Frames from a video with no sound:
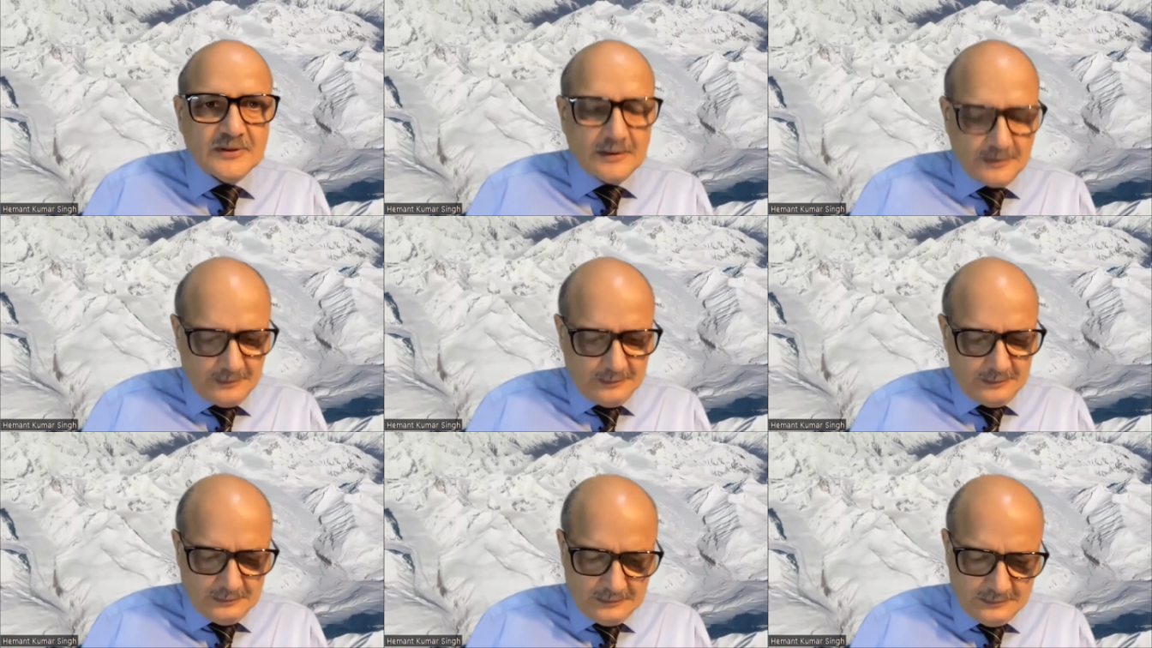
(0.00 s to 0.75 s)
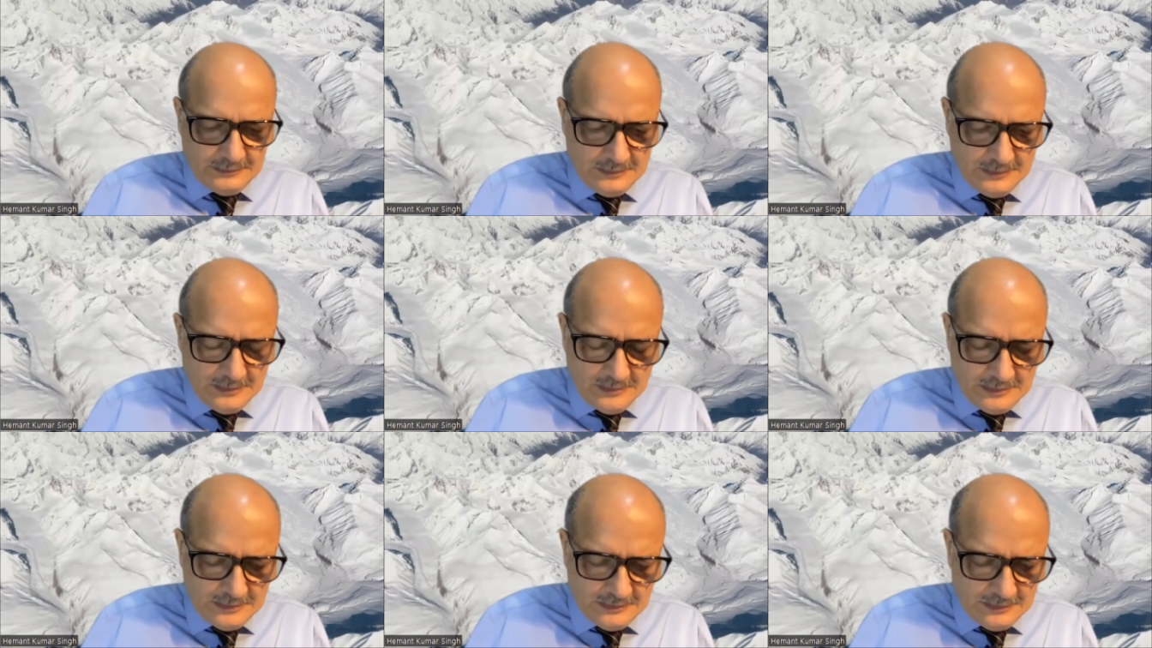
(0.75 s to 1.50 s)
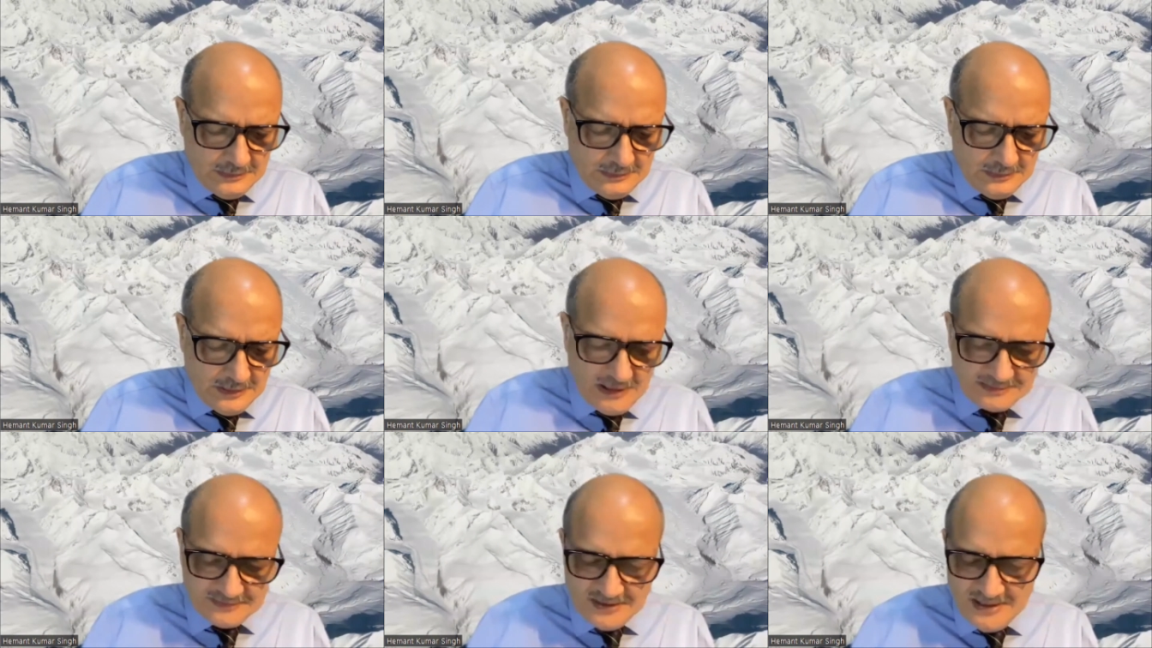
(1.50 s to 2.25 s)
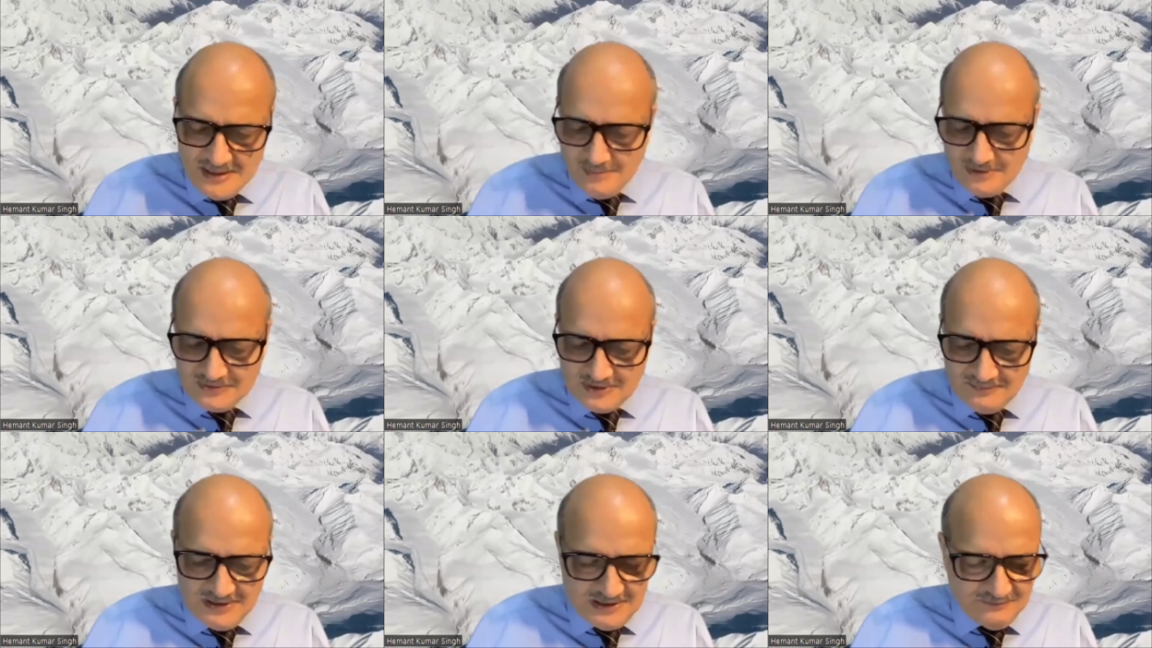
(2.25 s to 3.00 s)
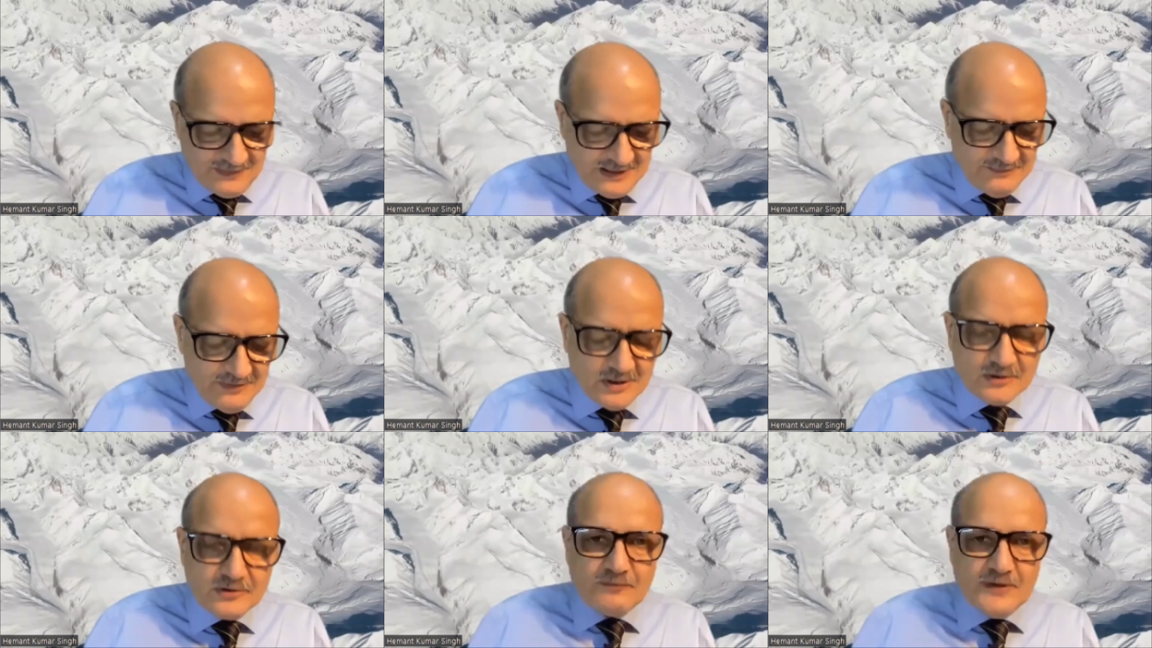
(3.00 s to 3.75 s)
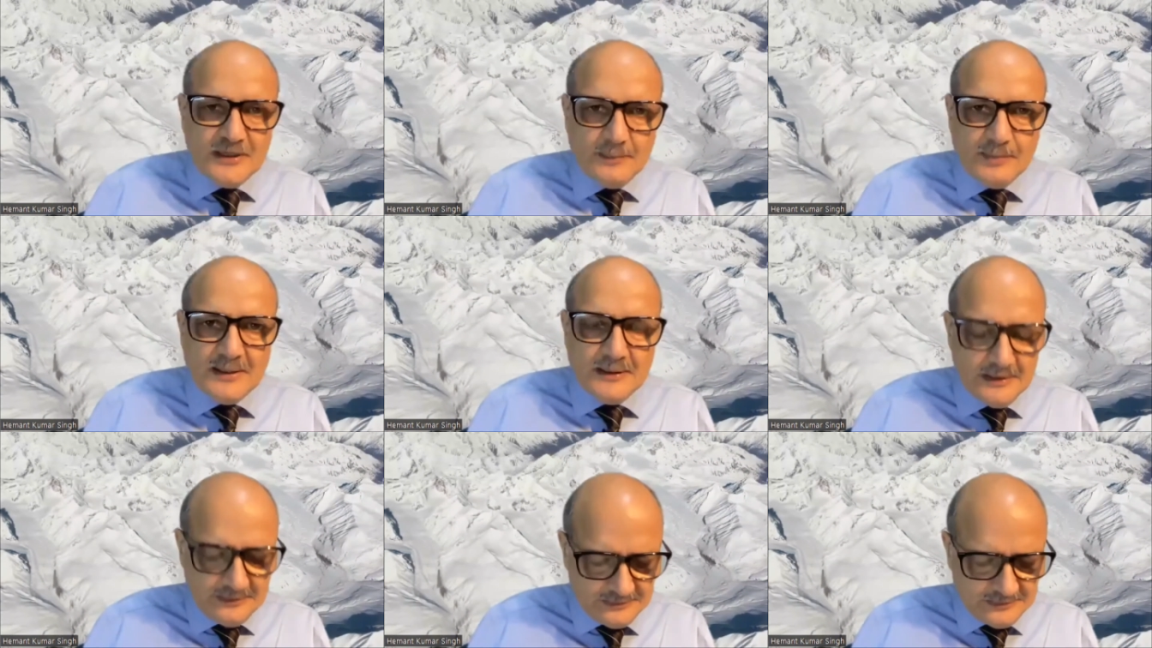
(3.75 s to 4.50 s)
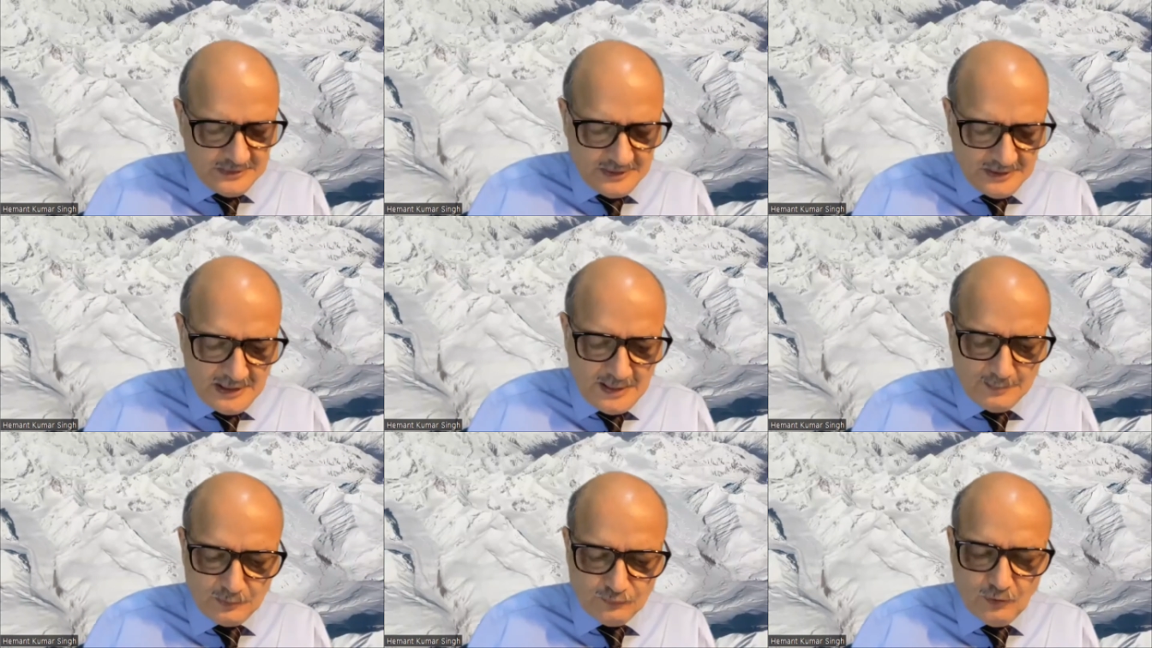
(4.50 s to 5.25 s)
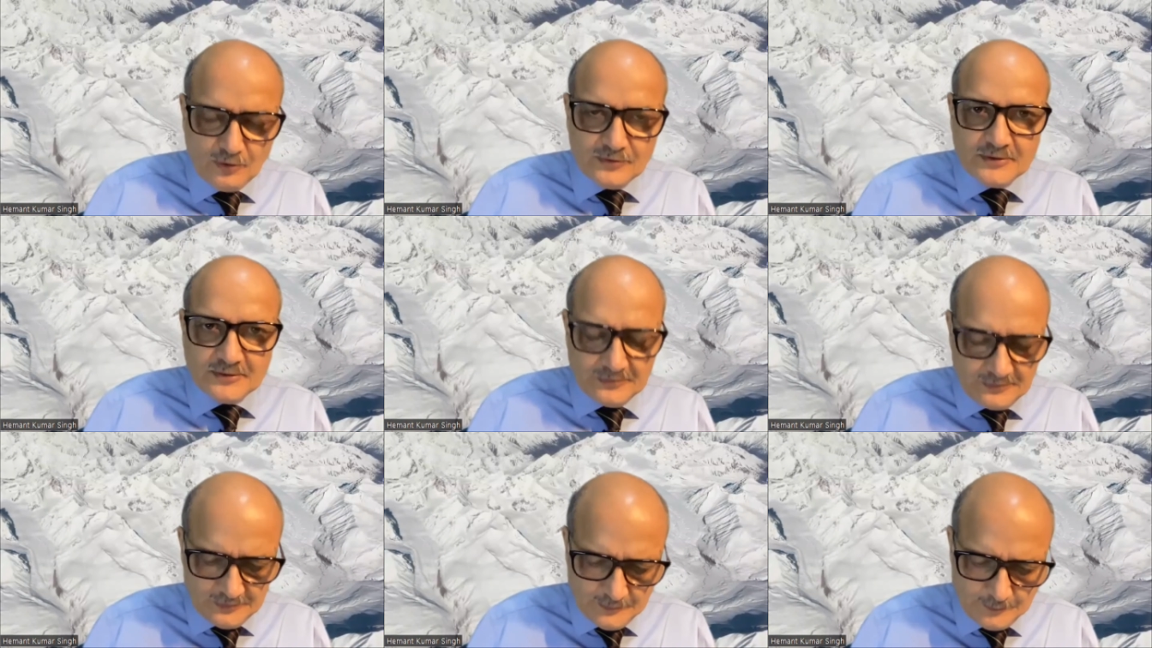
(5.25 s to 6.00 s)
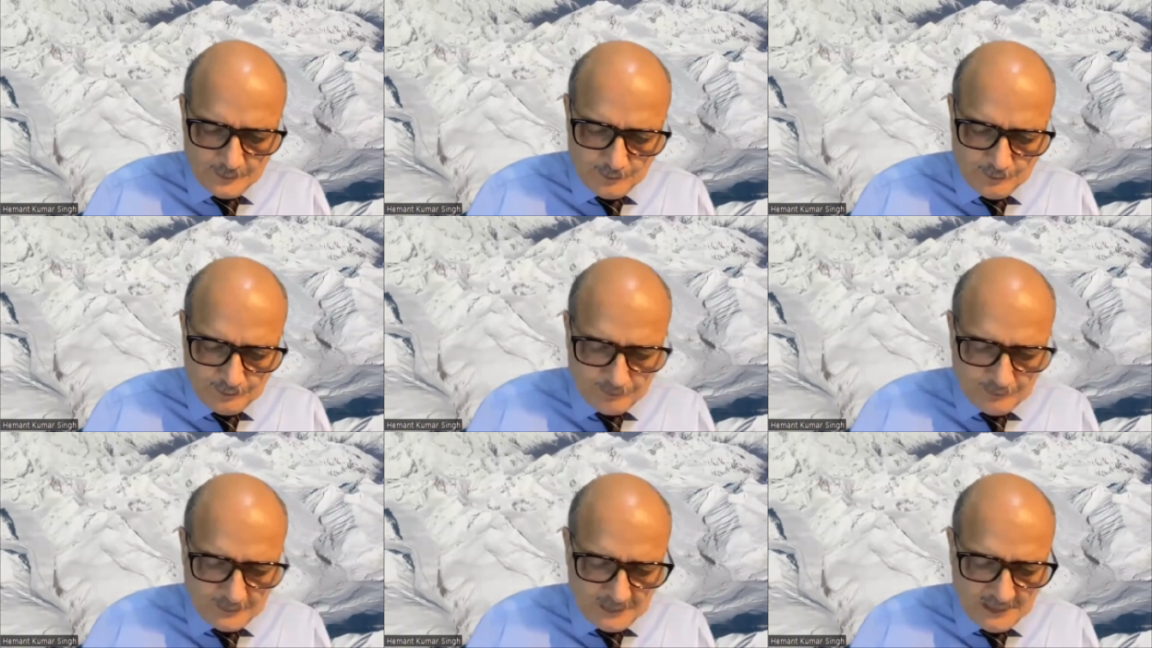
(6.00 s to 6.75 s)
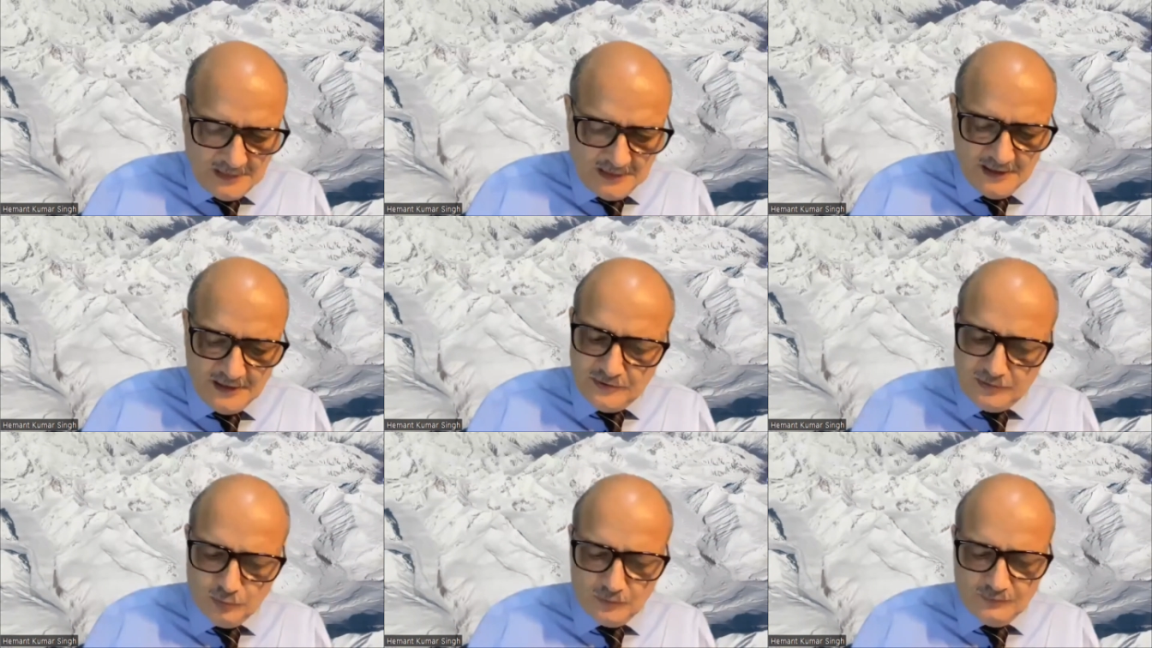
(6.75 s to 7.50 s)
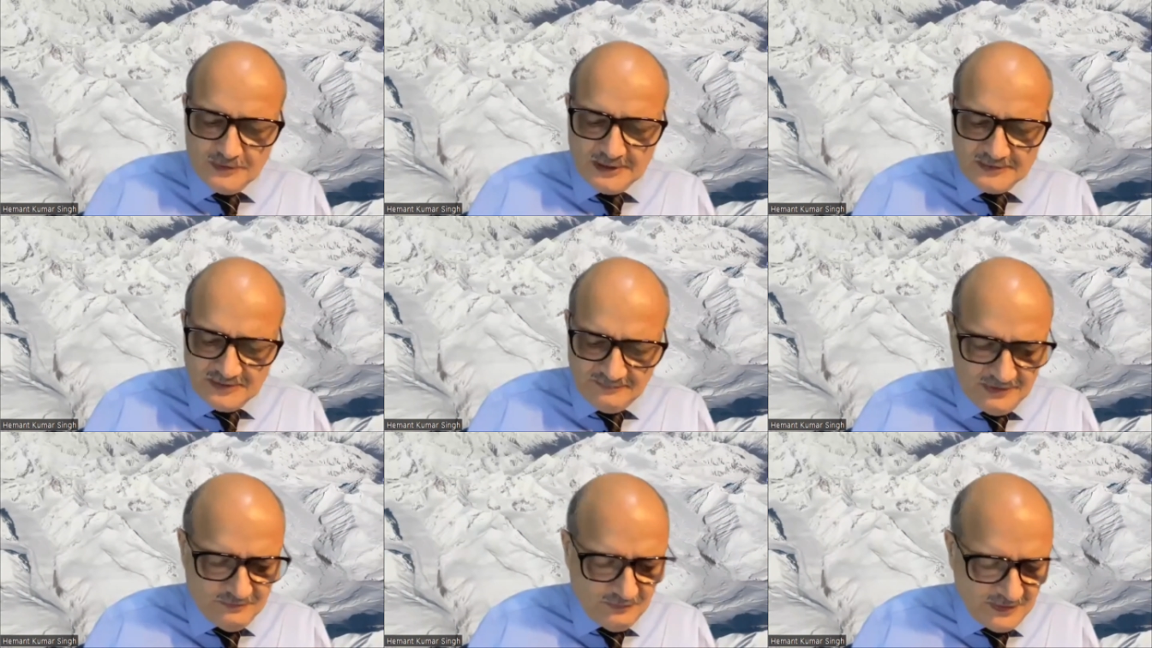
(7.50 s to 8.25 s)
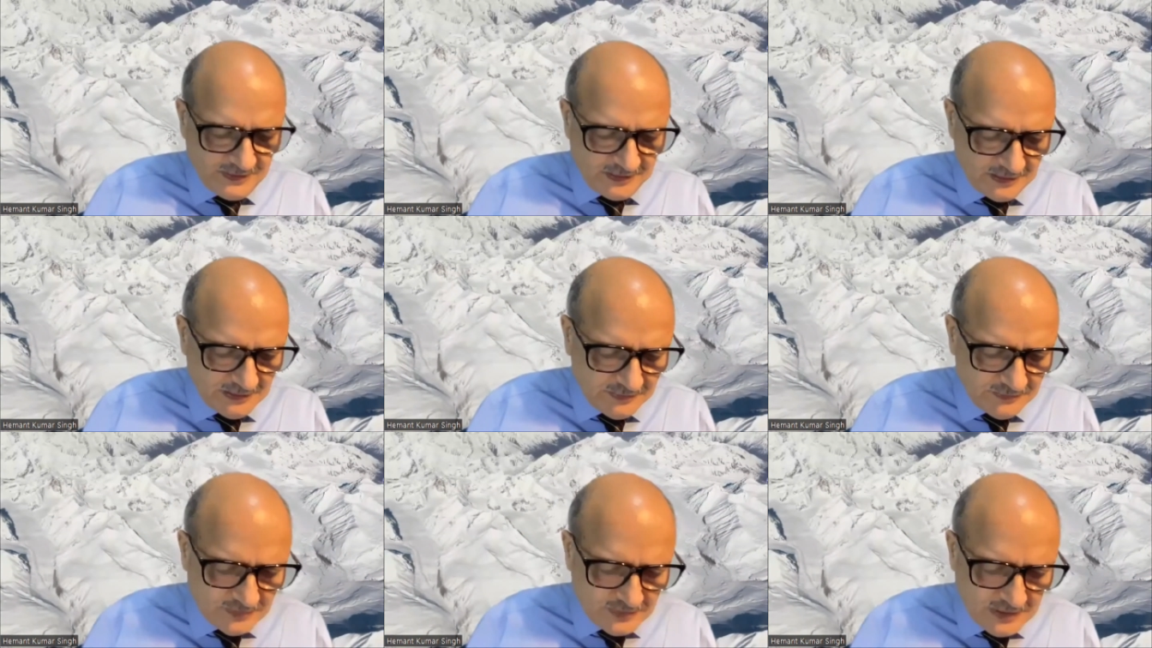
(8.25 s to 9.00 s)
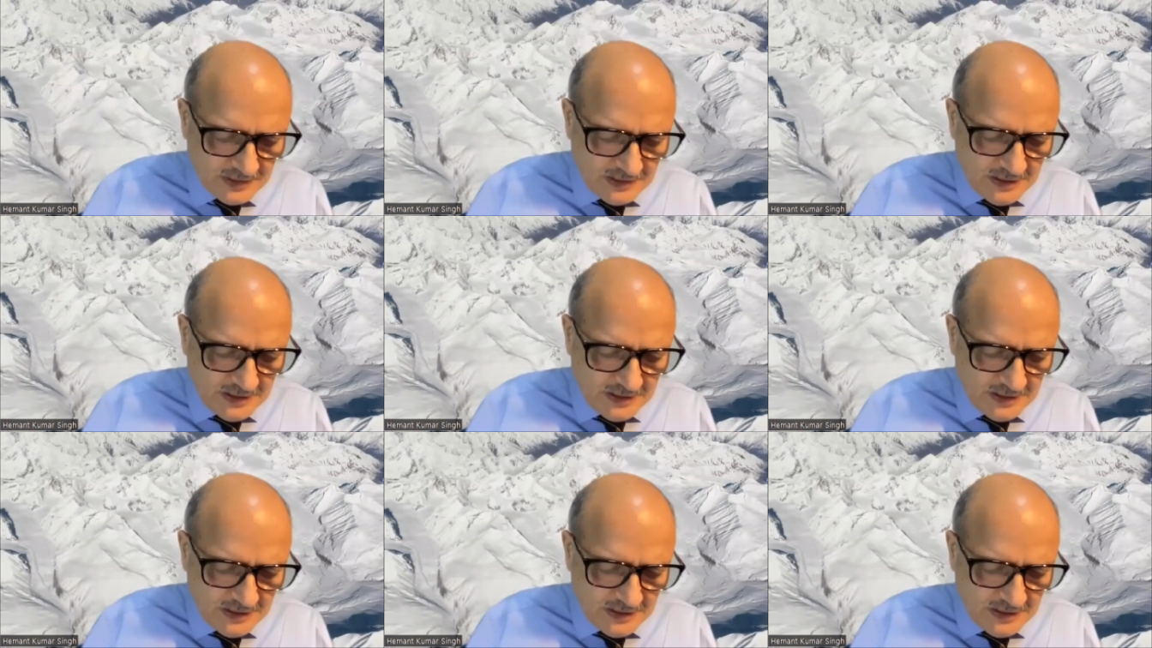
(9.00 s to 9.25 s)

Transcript: This year, our theme is 75 years of independence and armed forces. In tune with our 7 verticals,